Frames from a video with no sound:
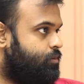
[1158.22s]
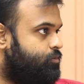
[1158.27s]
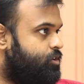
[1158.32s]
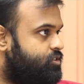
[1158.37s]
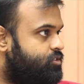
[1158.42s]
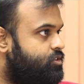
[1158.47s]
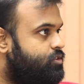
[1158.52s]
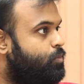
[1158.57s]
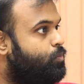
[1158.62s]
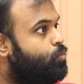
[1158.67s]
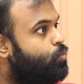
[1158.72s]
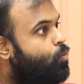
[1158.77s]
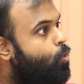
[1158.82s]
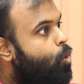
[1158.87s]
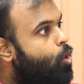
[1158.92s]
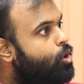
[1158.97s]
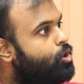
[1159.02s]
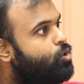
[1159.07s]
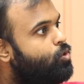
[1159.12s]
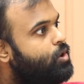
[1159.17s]
obviously the
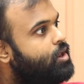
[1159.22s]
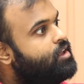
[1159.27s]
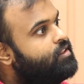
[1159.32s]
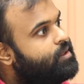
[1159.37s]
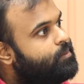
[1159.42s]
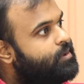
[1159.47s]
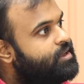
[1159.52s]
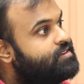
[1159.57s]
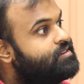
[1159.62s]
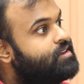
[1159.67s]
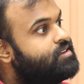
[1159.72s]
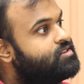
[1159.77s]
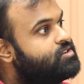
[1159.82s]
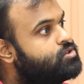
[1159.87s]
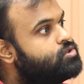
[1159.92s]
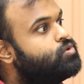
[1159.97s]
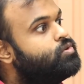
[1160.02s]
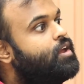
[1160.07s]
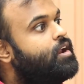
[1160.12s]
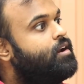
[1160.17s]
more unique the message
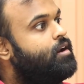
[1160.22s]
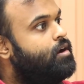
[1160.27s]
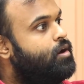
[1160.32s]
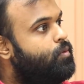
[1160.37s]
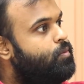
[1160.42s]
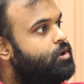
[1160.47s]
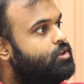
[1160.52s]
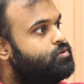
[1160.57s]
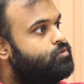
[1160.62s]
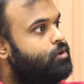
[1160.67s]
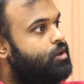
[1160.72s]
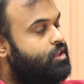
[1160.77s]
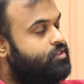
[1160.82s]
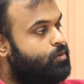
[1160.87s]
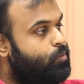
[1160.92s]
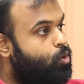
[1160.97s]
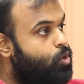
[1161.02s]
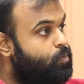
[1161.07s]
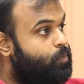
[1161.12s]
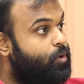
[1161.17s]
is to that individual and the
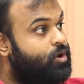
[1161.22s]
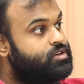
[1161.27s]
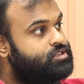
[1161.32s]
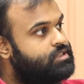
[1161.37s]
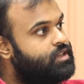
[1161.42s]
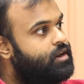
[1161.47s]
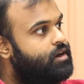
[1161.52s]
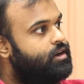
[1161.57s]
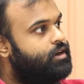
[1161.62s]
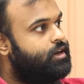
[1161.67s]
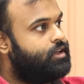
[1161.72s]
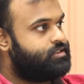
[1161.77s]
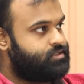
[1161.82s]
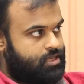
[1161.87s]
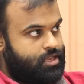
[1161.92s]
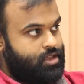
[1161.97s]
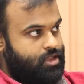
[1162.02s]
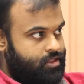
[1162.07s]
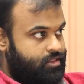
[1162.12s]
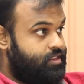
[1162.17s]
more personal it is,
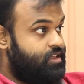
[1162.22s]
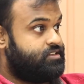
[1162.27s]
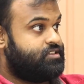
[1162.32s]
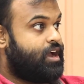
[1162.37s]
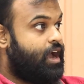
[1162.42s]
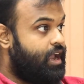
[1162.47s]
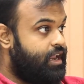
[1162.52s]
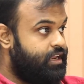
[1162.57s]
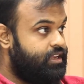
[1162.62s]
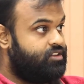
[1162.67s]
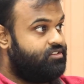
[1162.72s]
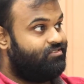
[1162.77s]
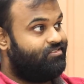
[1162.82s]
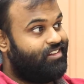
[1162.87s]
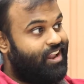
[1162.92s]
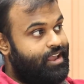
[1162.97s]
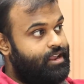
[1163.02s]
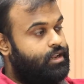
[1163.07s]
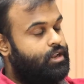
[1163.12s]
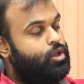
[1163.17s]
there's a high
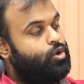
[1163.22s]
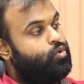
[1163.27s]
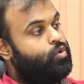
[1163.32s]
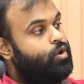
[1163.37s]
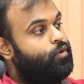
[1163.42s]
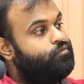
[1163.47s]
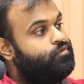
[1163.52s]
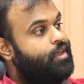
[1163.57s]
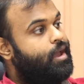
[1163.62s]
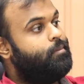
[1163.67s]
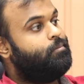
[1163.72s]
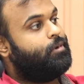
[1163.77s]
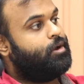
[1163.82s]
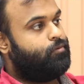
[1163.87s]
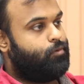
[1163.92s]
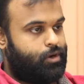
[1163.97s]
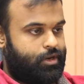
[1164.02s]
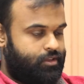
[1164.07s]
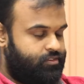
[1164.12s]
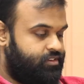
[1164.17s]
likelihood of them
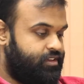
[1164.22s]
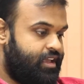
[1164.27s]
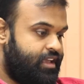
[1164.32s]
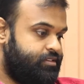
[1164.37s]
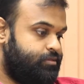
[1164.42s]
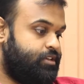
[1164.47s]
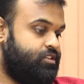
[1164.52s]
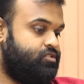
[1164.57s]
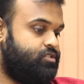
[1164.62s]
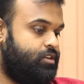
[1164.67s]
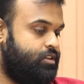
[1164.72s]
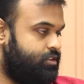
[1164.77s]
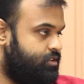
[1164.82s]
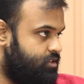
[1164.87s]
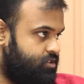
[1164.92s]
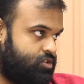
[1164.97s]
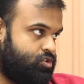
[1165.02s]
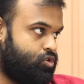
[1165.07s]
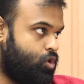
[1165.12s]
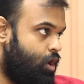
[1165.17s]
converting. See, essentially
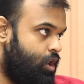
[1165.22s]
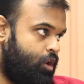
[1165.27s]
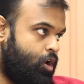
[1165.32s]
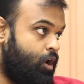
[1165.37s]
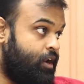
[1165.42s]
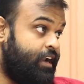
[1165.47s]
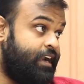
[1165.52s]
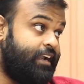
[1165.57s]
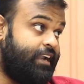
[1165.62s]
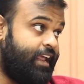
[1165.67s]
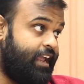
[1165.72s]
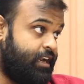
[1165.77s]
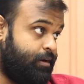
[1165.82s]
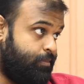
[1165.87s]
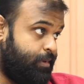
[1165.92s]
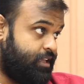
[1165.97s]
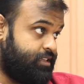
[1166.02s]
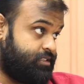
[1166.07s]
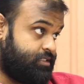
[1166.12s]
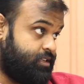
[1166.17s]
this is all on intent
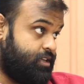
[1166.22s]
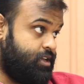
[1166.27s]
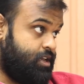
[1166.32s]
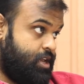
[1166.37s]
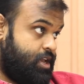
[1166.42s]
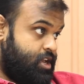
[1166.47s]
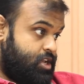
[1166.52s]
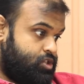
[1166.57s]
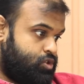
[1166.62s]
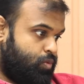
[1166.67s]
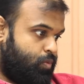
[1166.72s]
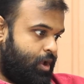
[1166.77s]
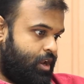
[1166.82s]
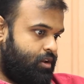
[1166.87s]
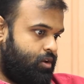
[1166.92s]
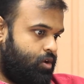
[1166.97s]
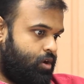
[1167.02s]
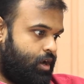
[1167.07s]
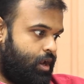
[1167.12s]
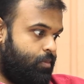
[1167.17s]
based. So
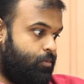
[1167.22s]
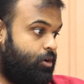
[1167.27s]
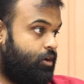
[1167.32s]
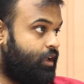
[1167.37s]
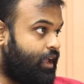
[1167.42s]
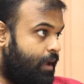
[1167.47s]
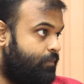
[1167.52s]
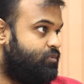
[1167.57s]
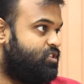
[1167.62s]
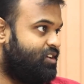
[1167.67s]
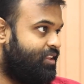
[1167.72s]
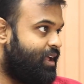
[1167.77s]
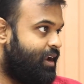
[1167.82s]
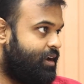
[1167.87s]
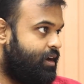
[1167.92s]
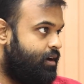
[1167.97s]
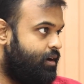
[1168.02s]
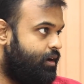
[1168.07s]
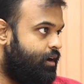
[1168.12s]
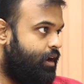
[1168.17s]
when you're able to capture
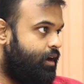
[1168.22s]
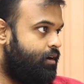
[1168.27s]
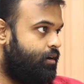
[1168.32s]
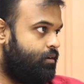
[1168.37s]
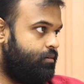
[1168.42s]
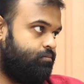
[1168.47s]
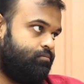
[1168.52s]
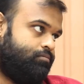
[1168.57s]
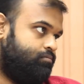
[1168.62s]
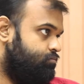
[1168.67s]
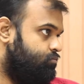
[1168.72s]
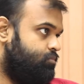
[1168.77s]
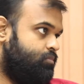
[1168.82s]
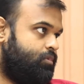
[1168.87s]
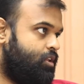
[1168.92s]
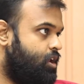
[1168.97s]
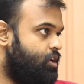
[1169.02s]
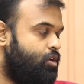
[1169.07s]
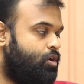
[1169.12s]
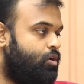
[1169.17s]
that intent, then